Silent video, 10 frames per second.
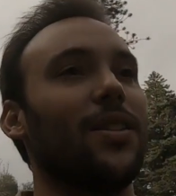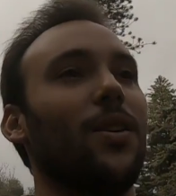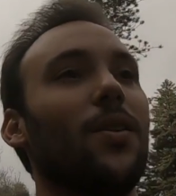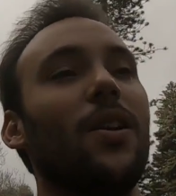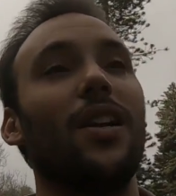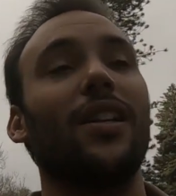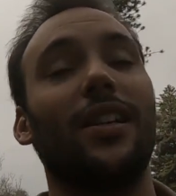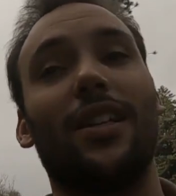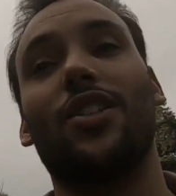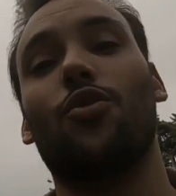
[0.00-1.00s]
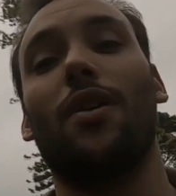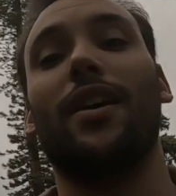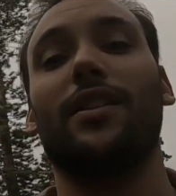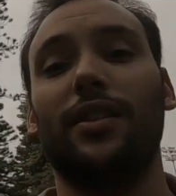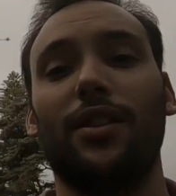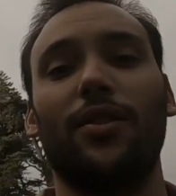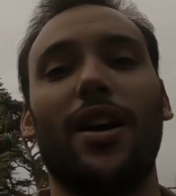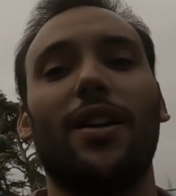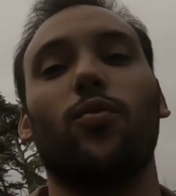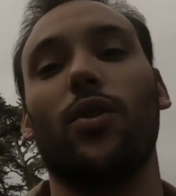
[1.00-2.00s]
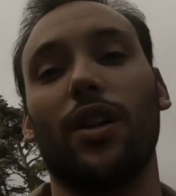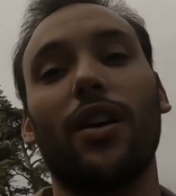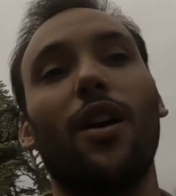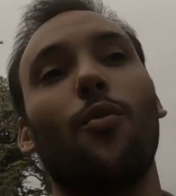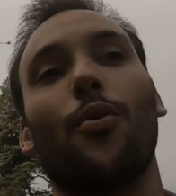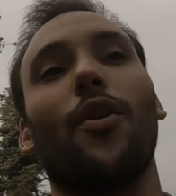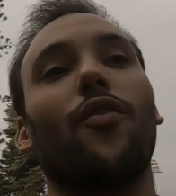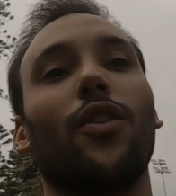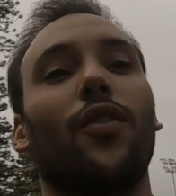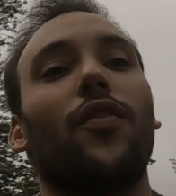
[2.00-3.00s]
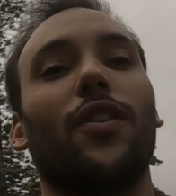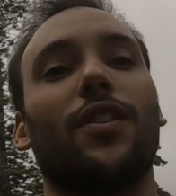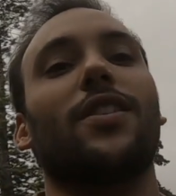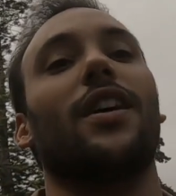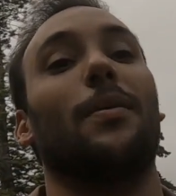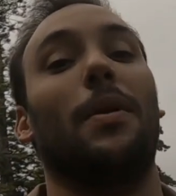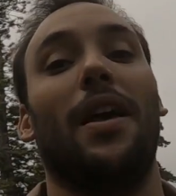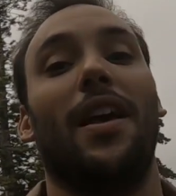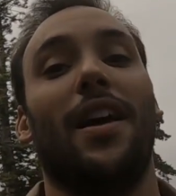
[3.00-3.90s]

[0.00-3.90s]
So let's try and do that with the GoPro for the first time,